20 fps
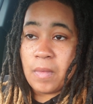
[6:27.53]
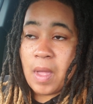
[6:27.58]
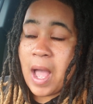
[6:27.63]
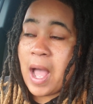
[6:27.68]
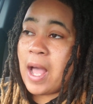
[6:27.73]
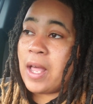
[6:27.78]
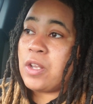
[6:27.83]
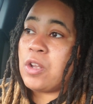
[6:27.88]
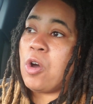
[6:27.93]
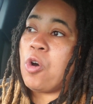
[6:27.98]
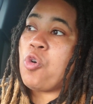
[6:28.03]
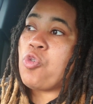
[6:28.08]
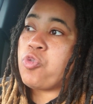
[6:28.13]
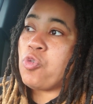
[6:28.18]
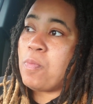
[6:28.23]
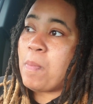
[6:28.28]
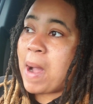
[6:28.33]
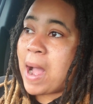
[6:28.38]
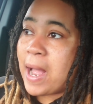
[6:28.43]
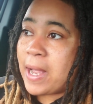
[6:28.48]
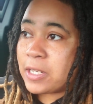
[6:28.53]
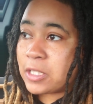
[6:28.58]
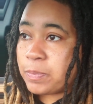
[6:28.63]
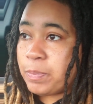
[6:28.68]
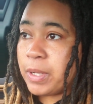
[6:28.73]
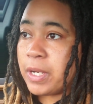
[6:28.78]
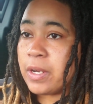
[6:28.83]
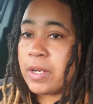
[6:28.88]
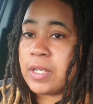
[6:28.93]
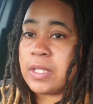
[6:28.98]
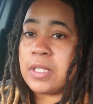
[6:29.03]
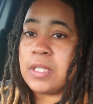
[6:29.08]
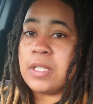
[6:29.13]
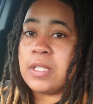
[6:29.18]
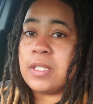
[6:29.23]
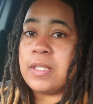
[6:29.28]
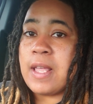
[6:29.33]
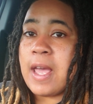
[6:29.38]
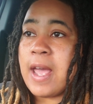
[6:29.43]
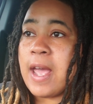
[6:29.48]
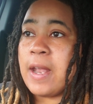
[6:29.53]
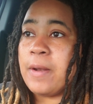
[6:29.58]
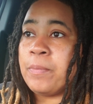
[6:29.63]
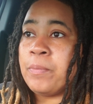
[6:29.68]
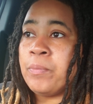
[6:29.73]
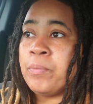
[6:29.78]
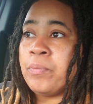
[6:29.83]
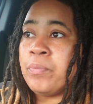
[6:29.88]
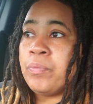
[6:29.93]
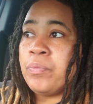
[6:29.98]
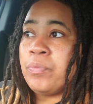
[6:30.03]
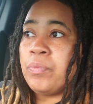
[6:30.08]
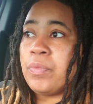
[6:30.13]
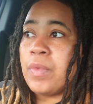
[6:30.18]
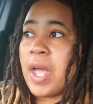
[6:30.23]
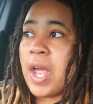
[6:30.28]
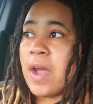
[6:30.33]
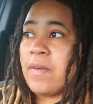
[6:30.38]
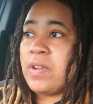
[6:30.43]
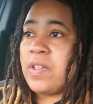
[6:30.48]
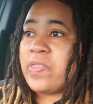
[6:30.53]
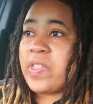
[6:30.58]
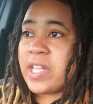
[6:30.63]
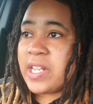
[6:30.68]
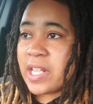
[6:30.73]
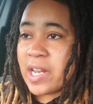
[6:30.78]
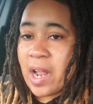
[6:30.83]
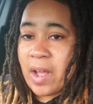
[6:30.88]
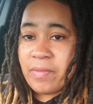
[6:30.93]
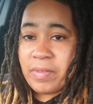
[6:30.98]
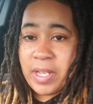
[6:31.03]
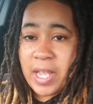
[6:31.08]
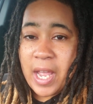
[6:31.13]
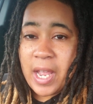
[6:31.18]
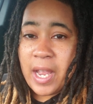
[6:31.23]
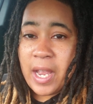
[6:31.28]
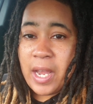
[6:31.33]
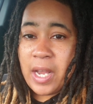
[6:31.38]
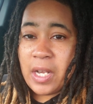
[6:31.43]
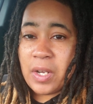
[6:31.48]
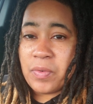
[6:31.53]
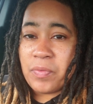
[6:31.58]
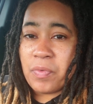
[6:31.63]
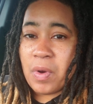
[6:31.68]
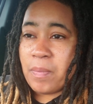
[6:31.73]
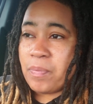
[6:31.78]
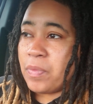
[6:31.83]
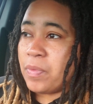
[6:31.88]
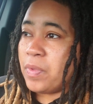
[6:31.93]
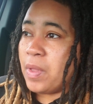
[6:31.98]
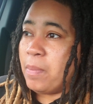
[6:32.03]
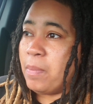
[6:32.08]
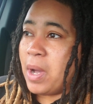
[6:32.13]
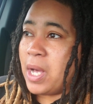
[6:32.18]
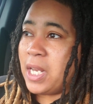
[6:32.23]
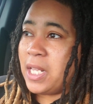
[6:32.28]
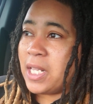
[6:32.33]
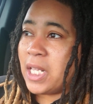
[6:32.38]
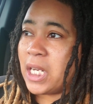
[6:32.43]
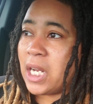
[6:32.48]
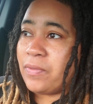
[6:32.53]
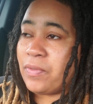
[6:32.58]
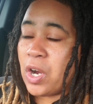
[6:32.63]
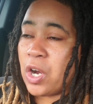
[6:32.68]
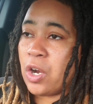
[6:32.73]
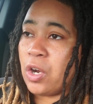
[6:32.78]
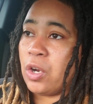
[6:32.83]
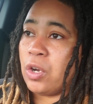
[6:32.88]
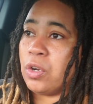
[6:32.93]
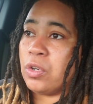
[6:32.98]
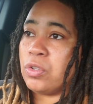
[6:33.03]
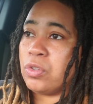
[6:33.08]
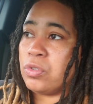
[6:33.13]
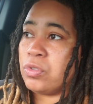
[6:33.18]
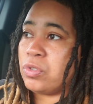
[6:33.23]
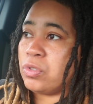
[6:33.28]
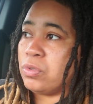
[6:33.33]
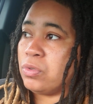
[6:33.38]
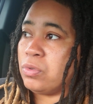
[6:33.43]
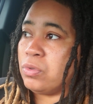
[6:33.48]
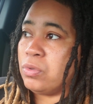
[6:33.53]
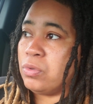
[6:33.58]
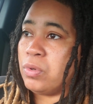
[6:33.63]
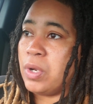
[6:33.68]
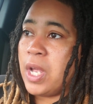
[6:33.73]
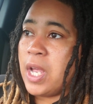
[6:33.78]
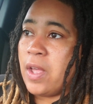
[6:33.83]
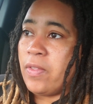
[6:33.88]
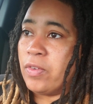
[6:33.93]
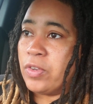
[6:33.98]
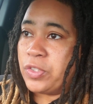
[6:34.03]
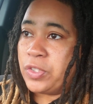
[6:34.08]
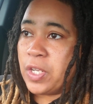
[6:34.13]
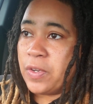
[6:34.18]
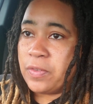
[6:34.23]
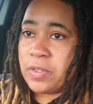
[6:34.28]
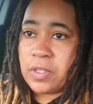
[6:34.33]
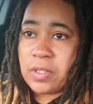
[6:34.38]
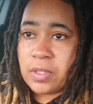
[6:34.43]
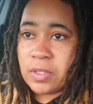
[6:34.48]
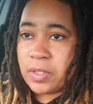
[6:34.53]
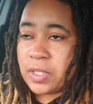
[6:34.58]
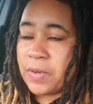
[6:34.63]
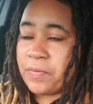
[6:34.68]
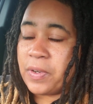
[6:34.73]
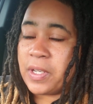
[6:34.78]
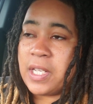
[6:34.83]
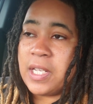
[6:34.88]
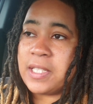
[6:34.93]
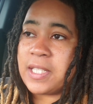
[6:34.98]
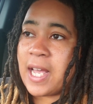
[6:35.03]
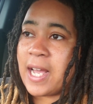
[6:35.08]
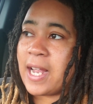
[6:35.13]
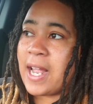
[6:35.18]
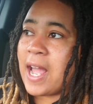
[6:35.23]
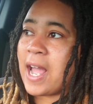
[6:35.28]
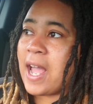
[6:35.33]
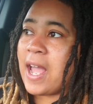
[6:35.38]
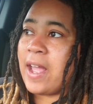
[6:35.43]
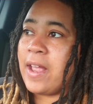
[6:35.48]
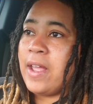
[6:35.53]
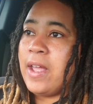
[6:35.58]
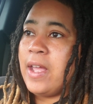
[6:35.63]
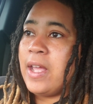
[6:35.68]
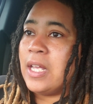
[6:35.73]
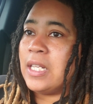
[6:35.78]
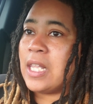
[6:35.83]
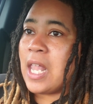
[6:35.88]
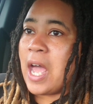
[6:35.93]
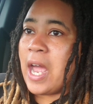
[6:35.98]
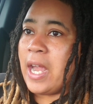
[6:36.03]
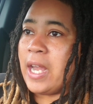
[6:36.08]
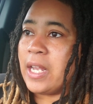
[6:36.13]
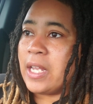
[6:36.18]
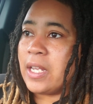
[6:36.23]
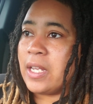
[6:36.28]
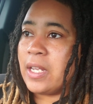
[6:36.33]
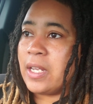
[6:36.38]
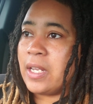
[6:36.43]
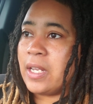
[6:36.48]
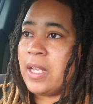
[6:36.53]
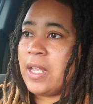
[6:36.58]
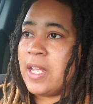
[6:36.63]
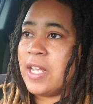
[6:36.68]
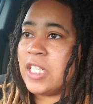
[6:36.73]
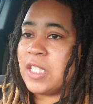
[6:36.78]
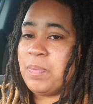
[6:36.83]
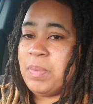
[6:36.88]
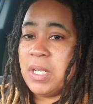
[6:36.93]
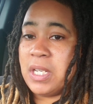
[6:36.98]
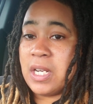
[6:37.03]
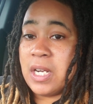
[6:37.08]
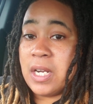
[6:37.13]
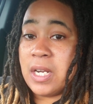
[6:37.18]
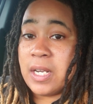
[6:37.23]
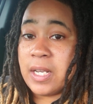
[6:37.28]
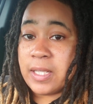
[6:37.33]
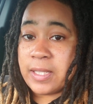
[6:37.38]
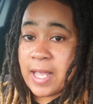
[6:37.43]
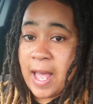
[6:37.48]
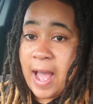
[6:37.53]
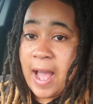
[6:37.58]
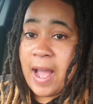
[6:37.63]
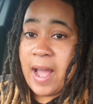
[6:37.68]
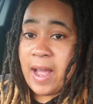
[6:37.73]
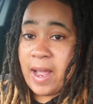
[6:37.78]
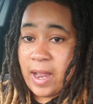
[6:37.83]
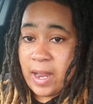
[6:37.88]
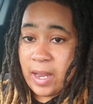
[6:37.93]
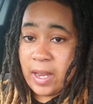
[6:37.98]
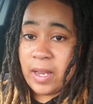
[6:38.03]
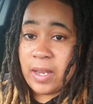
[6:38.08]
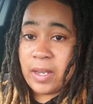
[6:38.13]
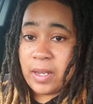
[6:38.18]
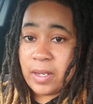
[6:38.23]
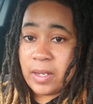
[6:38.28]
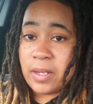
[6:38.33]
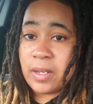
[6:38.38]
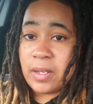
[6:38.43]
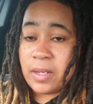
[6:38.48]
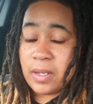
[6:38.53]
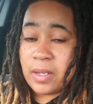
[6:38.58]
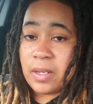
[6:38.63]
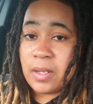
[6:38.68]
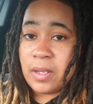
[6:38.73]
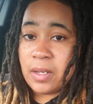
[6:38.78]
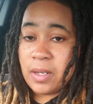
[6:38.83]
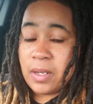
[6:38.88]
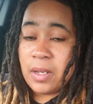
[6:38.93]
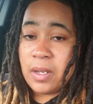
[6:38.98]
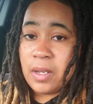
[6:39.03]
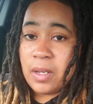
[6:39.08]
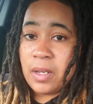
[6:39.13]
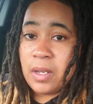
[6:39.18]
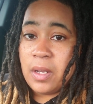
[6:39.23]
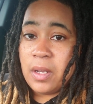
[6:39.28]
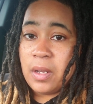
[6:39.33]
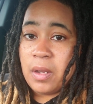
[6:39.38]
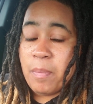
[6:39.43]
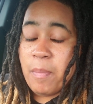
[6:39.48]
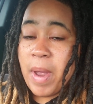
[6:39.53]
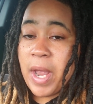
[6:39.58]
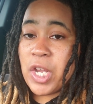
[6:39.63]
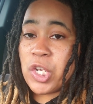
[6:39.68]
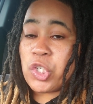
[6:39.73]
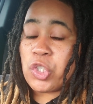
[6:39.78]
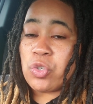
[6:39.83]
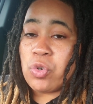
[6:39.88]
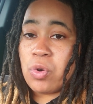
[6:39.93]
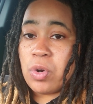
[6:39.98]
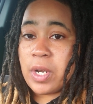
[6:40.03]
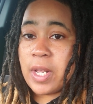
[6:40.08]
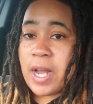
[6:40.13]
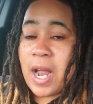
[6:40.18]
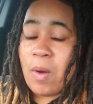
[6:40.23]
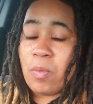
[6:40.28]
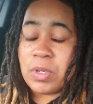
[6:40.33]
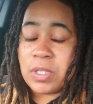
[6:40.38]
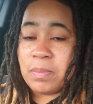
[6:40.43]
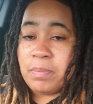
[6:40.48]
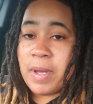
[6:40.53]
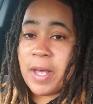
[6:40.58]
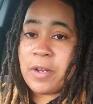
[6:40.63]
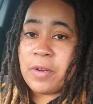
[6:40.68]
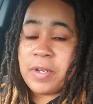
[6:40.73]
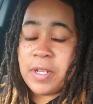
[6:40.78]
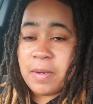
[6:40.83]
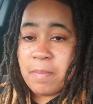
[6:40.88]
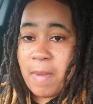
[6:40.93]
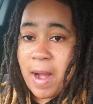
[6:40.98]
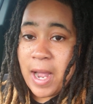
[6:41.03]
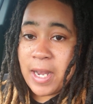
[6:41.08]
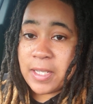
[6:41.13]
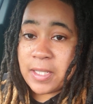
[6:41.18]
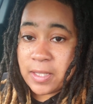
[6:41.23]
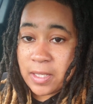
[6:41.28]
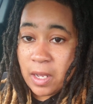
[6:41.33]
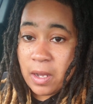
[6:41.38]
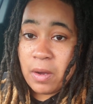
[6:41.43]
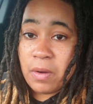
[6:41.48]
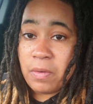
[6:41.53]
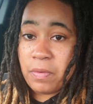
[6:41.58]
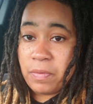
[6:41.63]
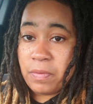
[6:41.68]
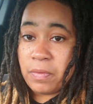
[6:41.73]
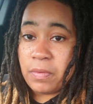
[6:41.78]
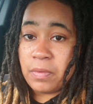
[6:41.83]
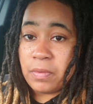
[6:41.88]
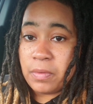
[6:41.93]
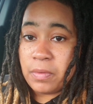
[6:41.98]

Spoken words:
I know through my experiences that everything that I've gained, from the money that I've earned to the certificates I got, like, it's because I made sure that I was better than myself